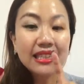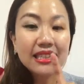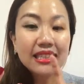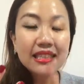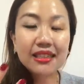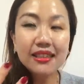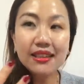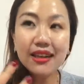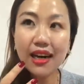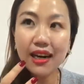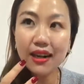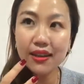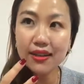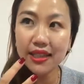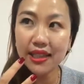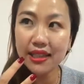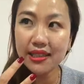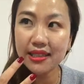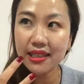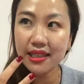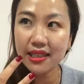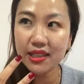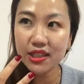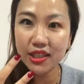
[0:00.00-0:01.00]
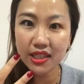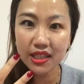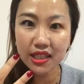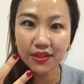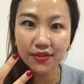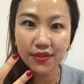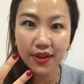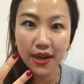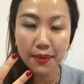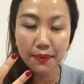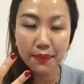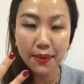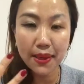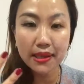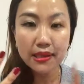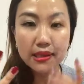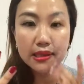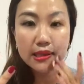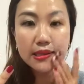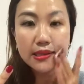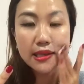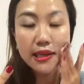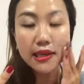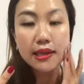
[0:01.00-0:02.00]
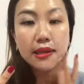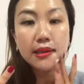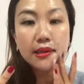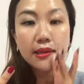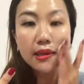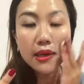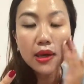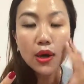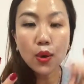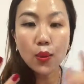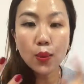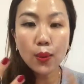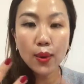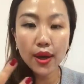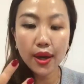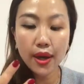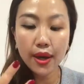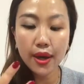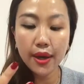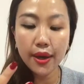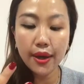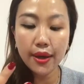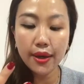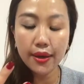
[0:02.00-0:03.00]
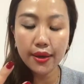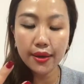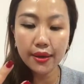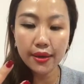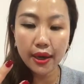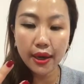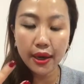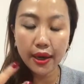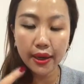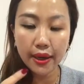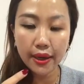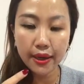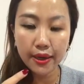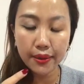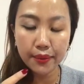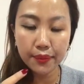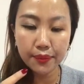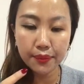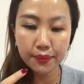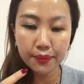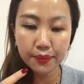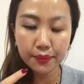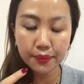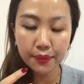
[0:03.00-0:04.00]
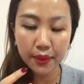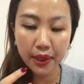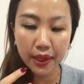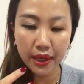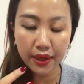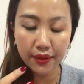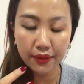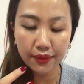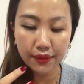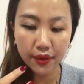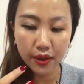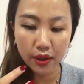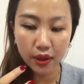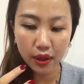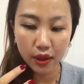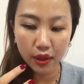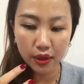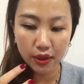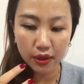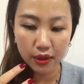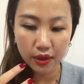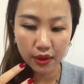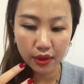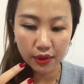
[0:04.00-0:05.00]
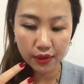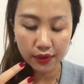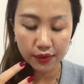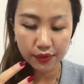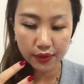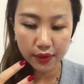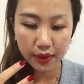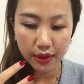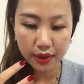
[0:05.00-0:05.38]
so how does that justify bad skin when I have a lot of...